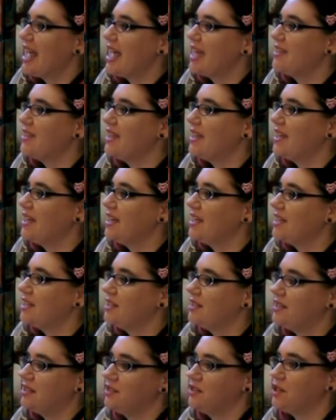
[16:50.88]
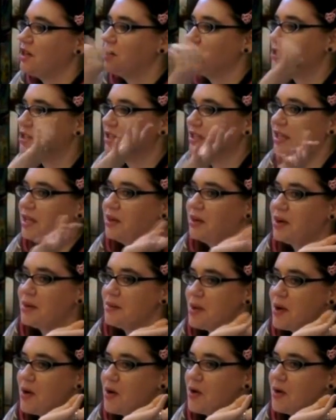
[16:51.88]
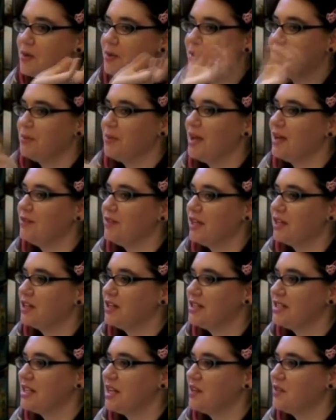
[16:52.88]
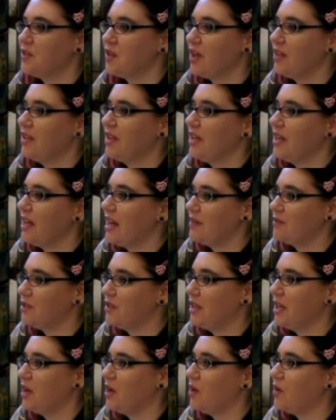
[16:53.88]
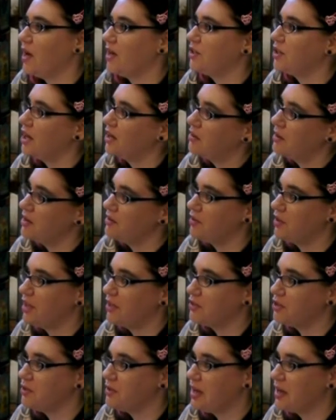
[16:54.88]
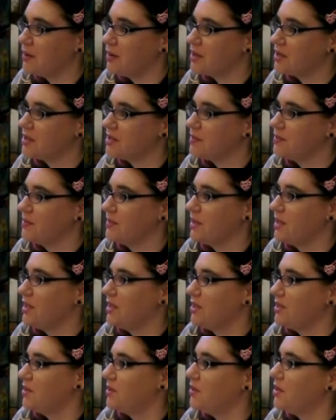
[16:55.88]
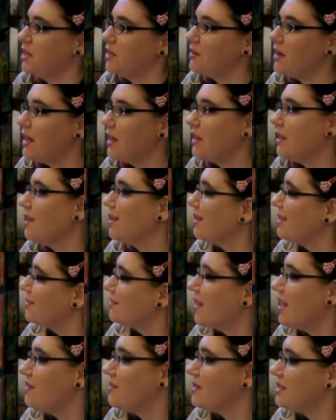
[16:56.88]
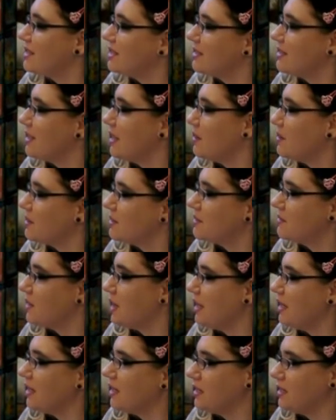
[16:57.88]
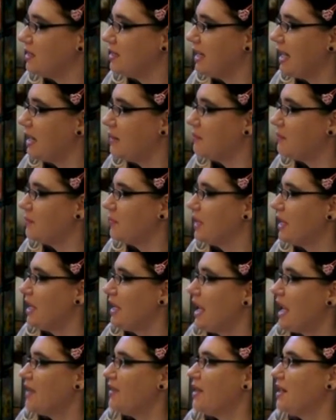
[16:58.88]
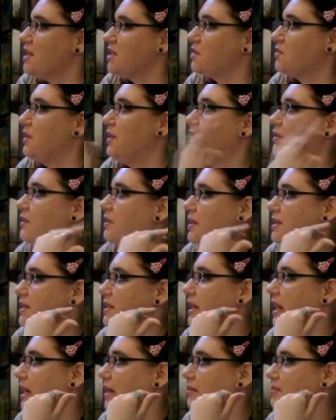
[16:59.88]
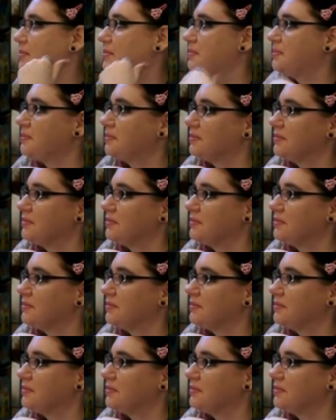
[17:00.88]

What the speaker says: And then Dragosh and the kiddo come home and we have dinner and stuff. And then after they go, I try to write for another 2 hours. So theoretically, I'll get 5 to 6 hours of writing on a good day. And then I just read for the rest of the night.